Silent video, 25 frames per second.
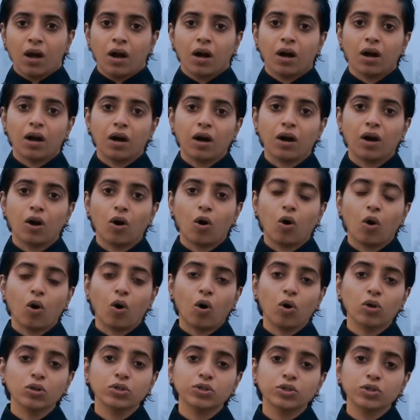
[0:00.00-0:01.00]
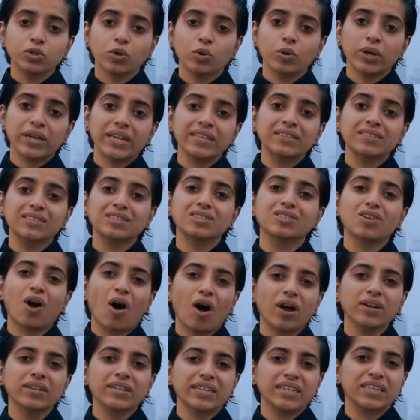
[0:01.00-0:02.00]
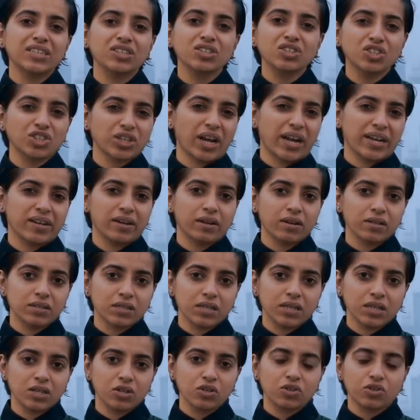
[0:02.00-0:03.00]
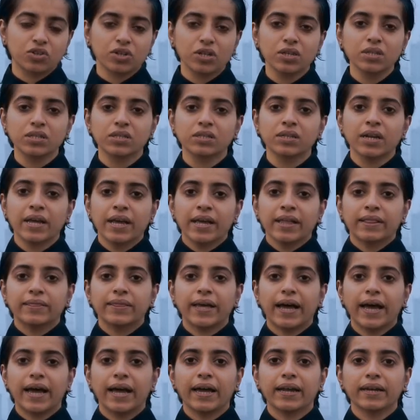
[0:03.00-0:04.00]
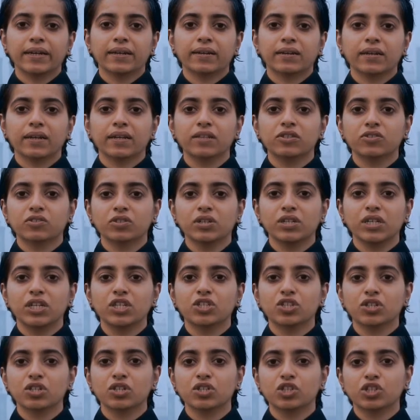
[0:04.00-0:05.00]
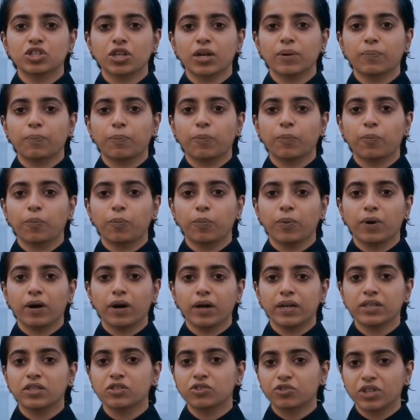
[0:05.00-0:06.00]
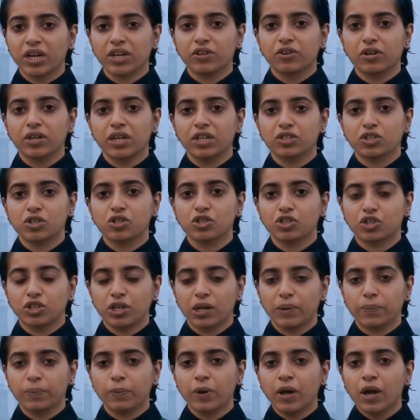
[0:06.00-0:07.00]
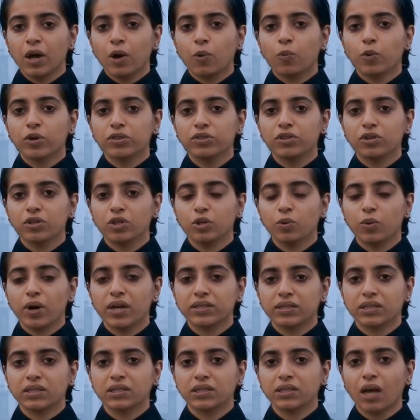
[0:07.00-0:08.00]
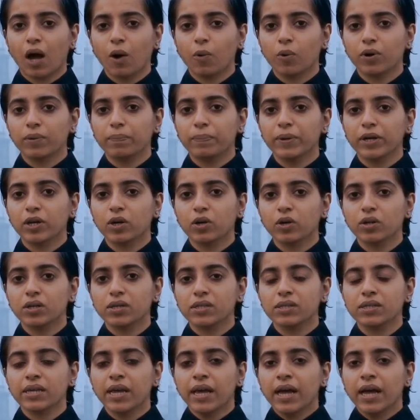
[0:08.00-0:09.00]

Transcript: Also, it's not in China's interest that its relationship, its trade relationship with the US is soured, because